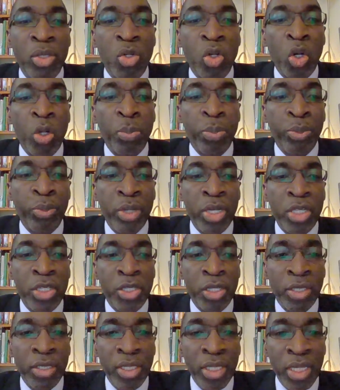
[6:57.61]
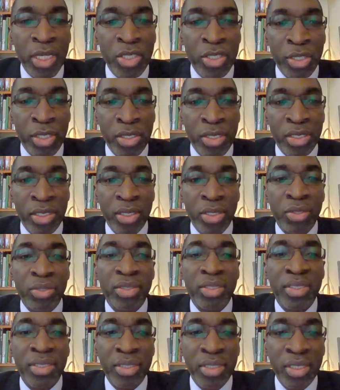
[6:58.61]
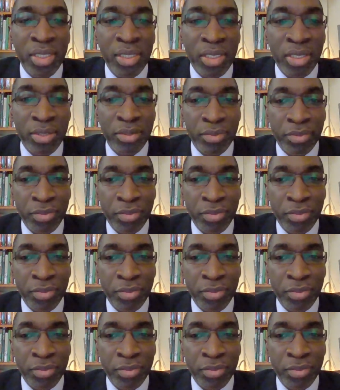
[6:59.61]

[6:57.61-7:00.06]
Cooperation Agency, SIDA.